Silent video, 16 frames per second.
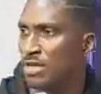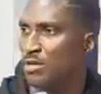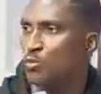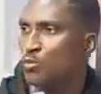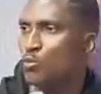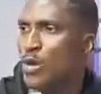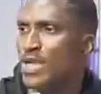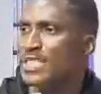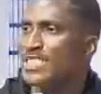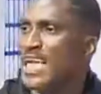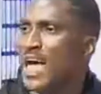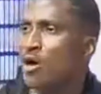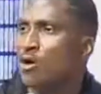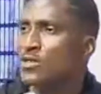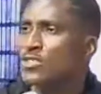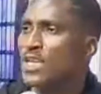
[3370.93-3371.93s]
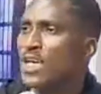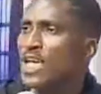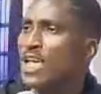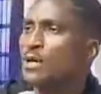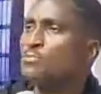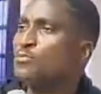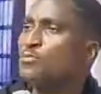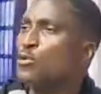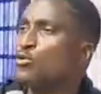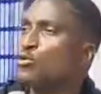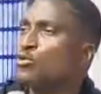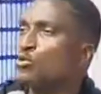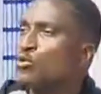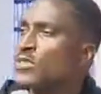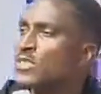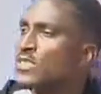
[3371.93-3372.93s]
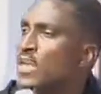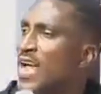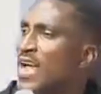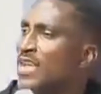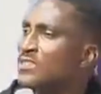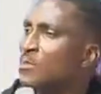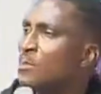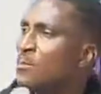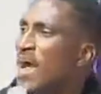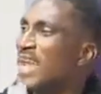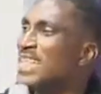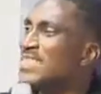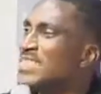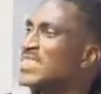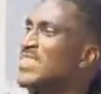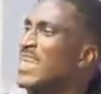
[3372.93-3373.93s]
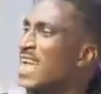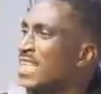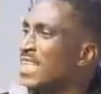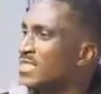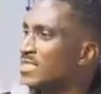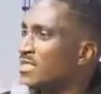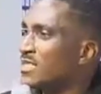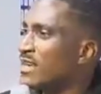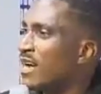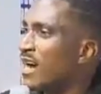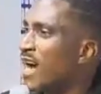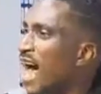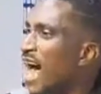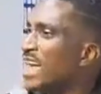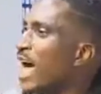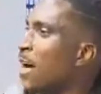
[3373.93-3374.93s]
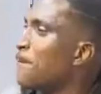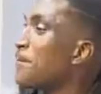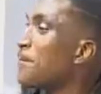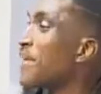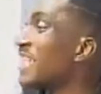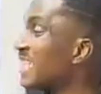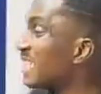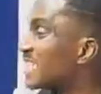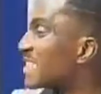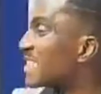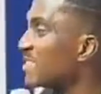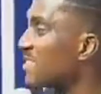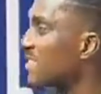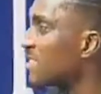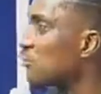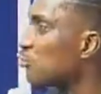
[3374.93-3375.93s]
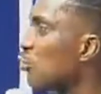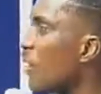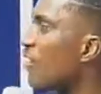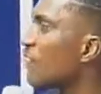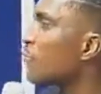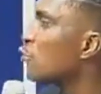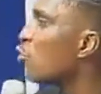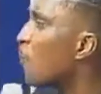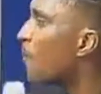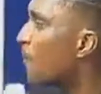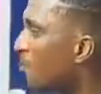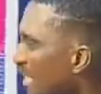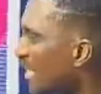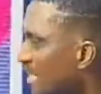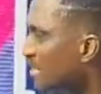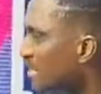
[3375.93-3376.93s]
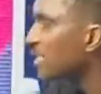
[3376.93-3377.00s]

Without a producer's mindset and ability, you have no place